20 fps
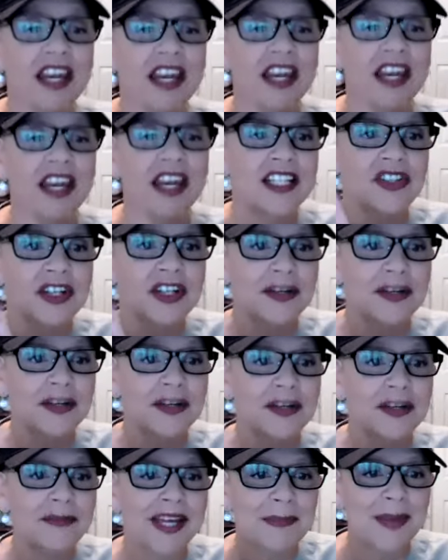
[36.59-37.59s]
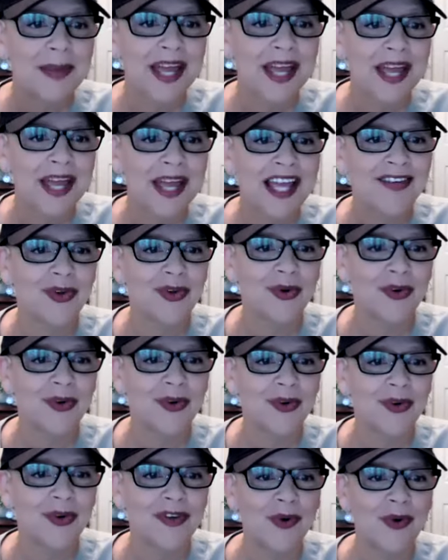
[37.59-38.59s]
that it's going to make the pain of the
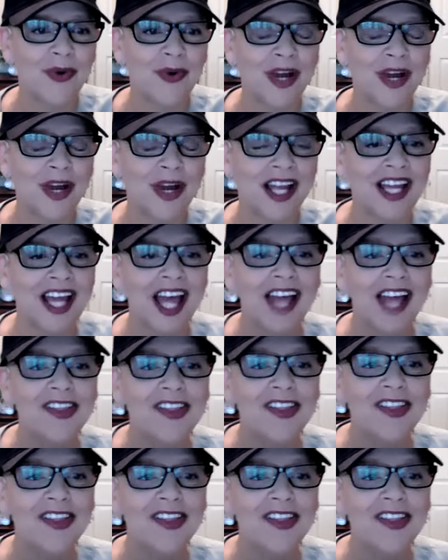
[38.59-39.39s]
grief go away.